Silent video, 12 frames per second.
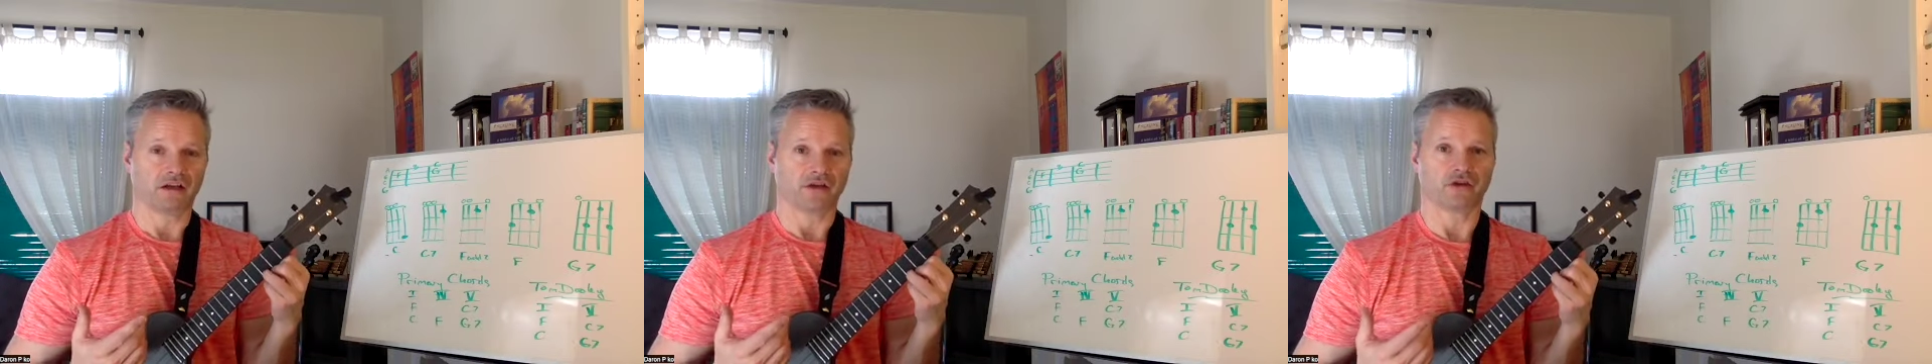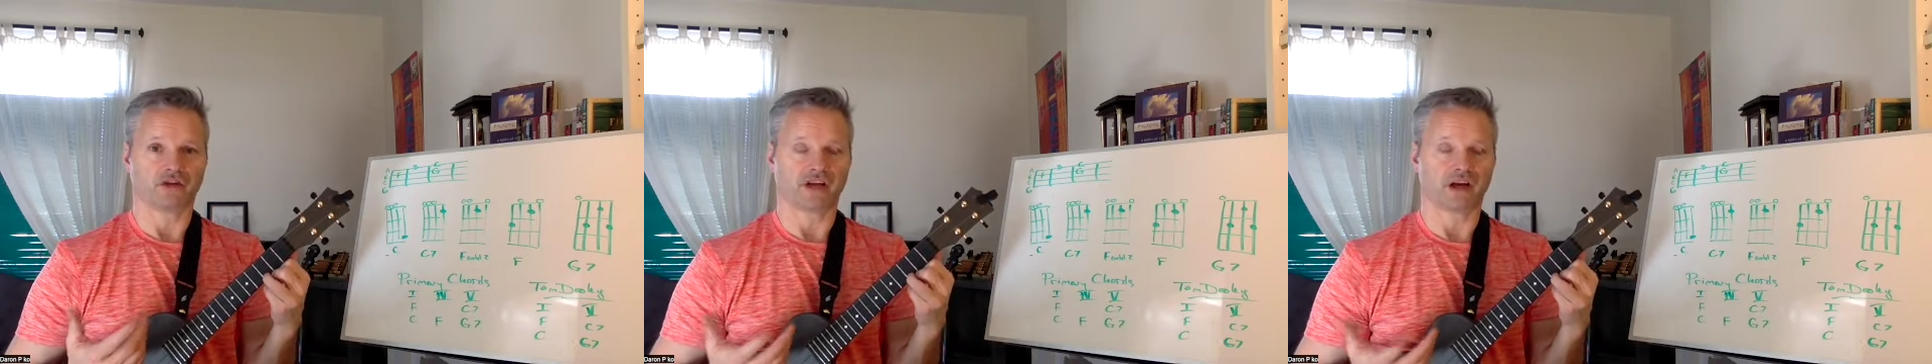
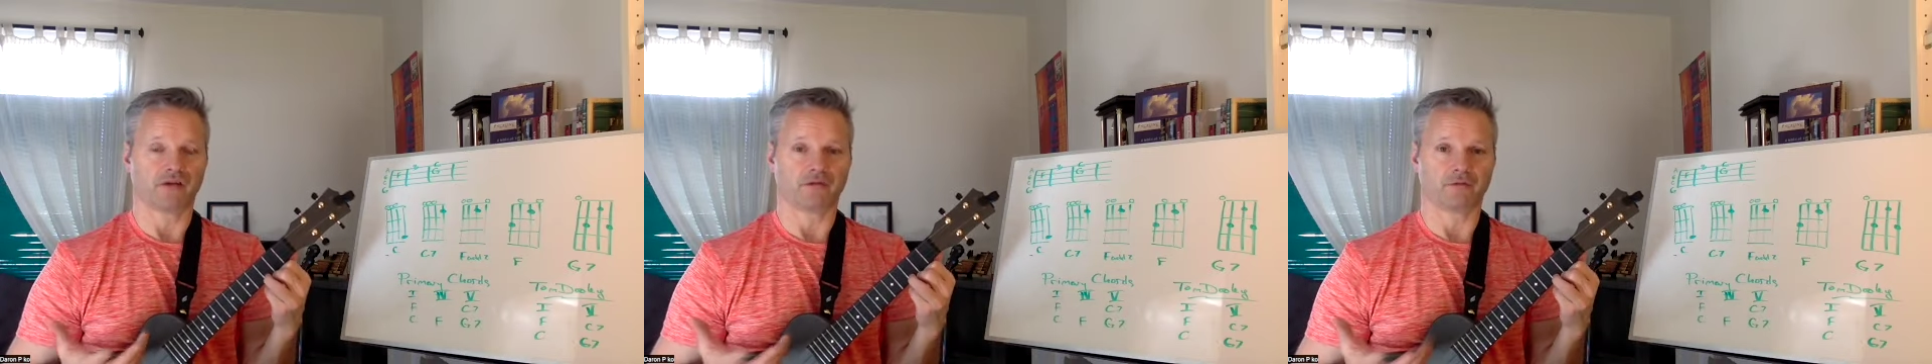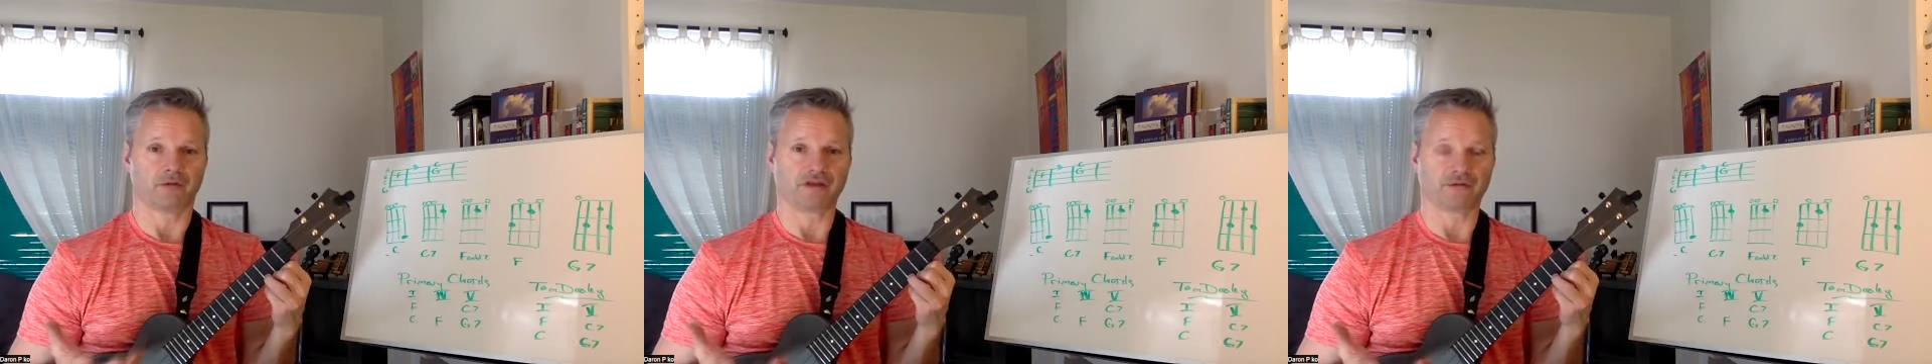You can have a
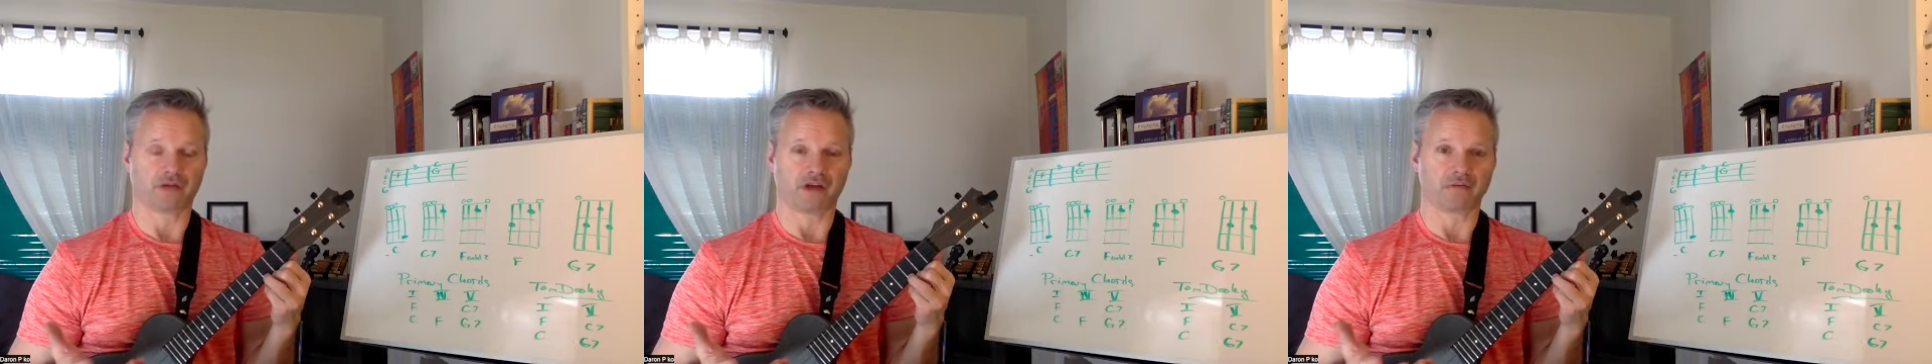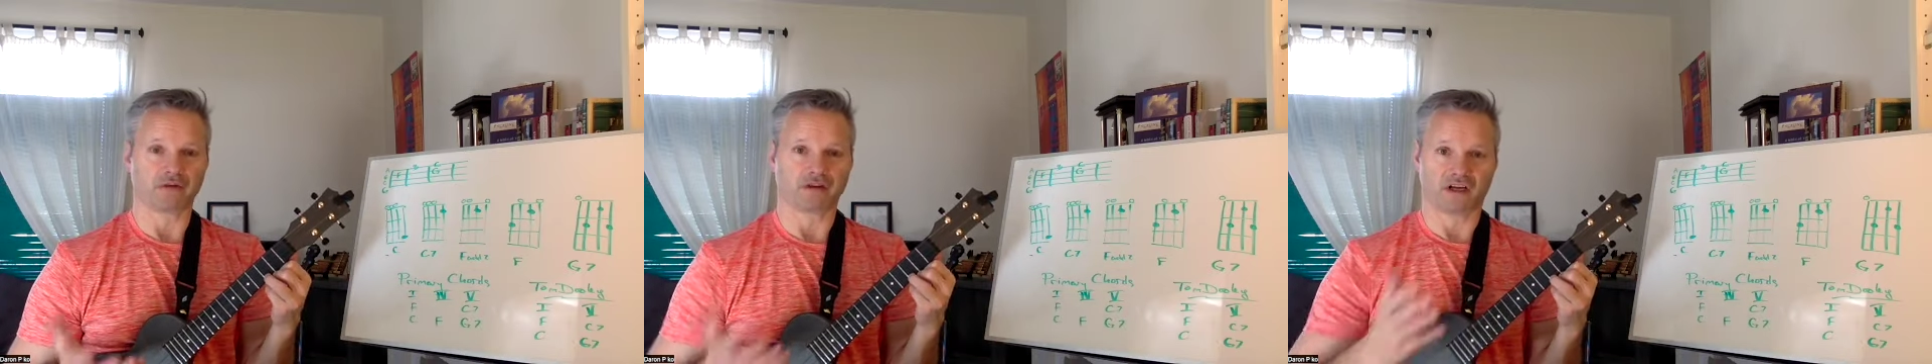piece of
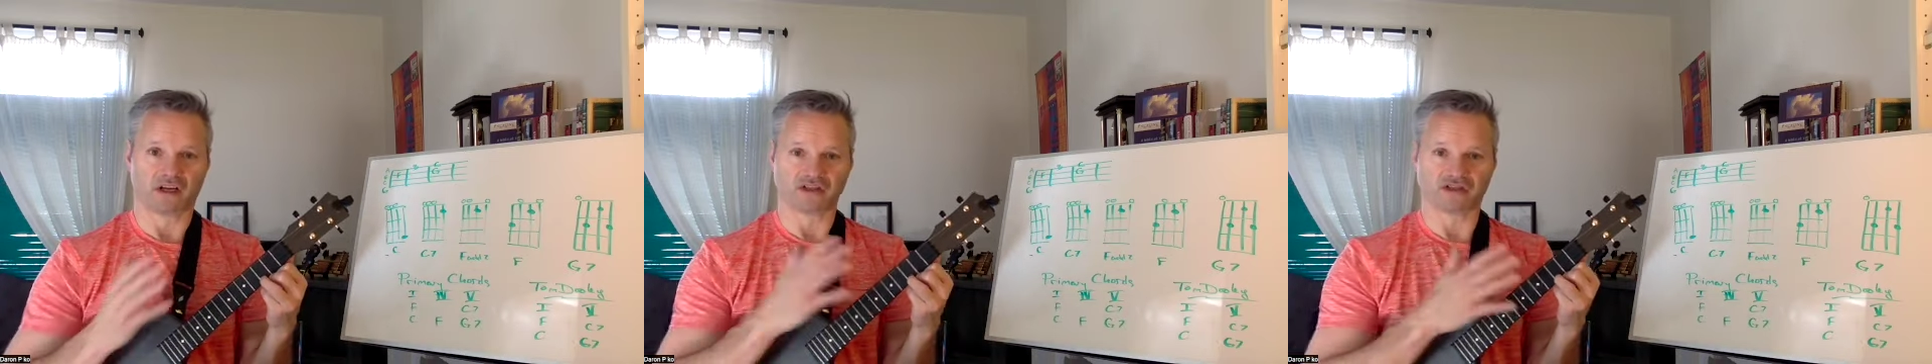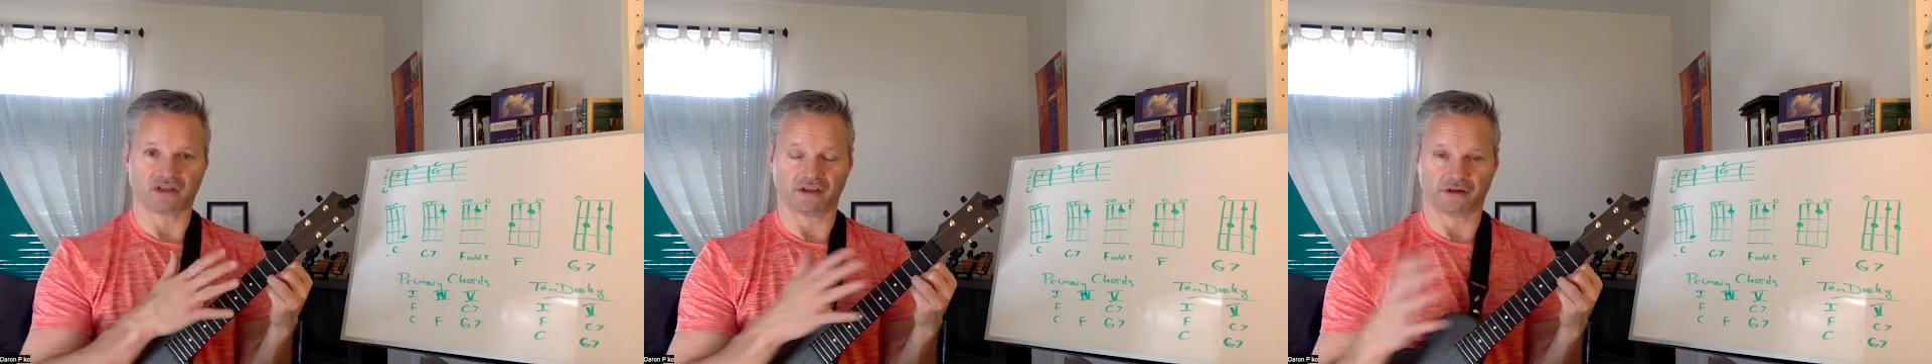paper that
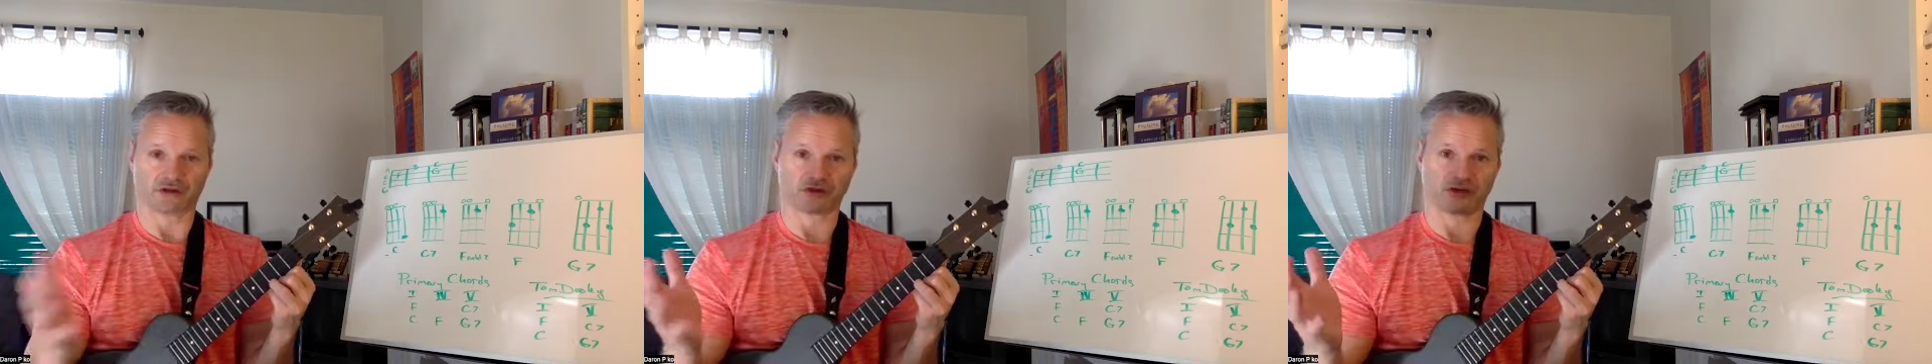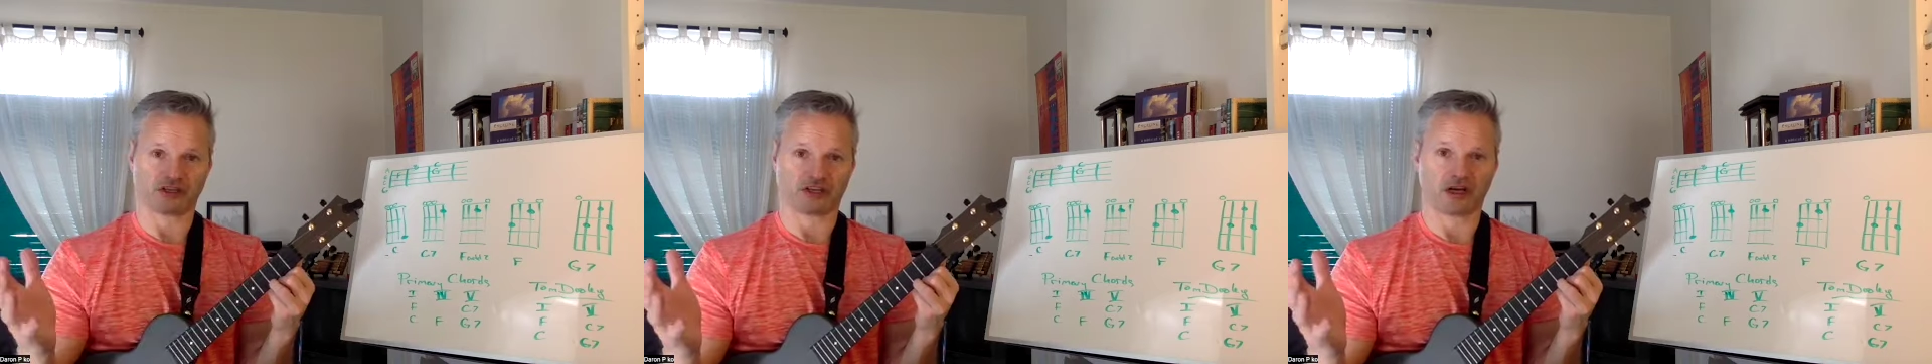has the lyrics
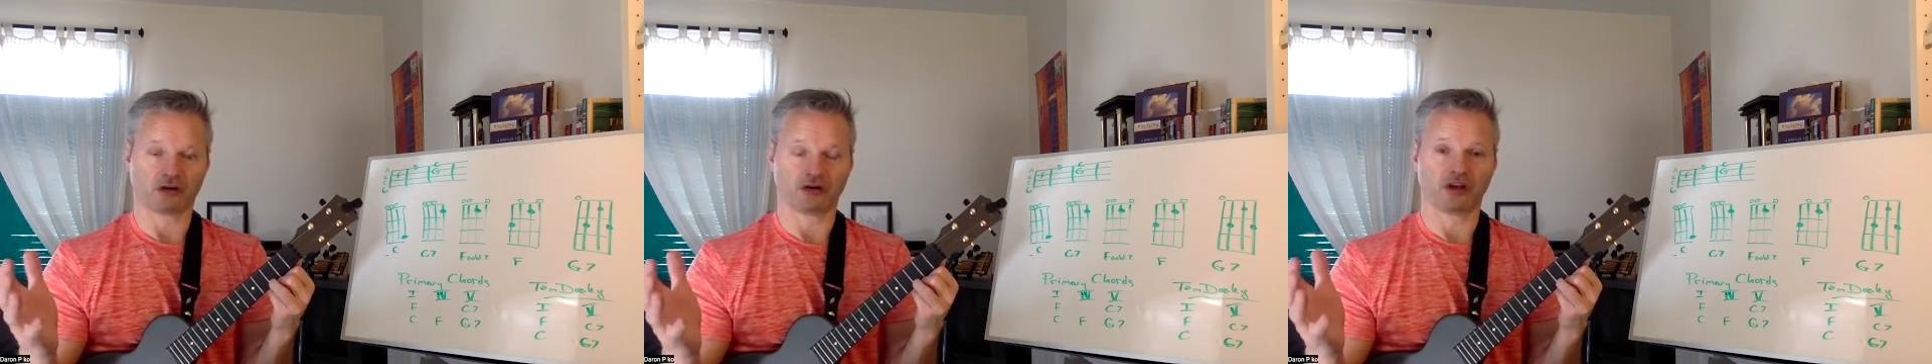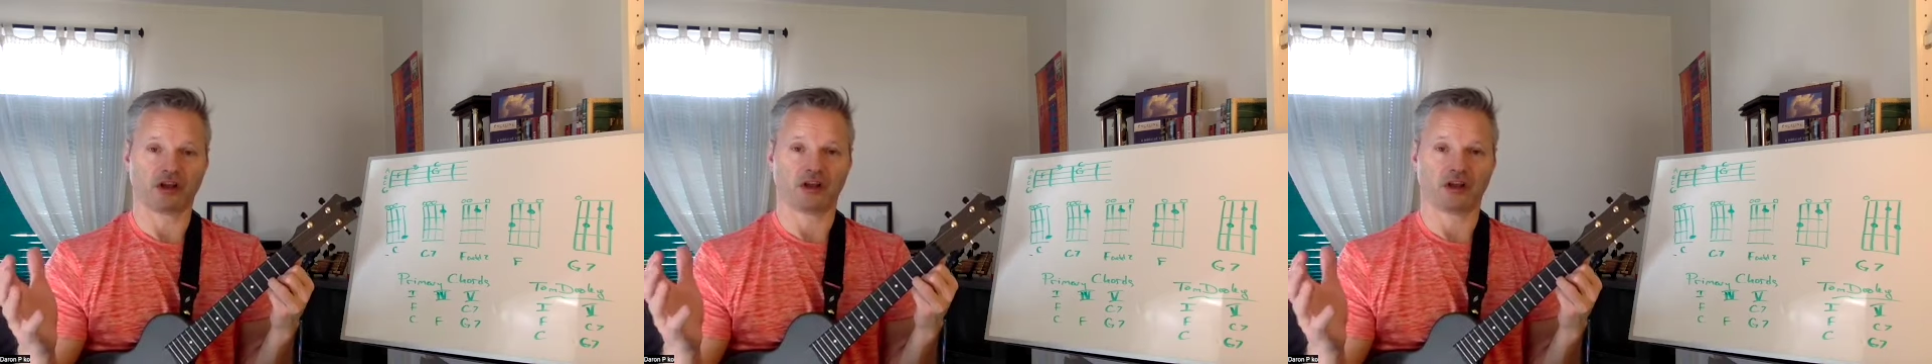written out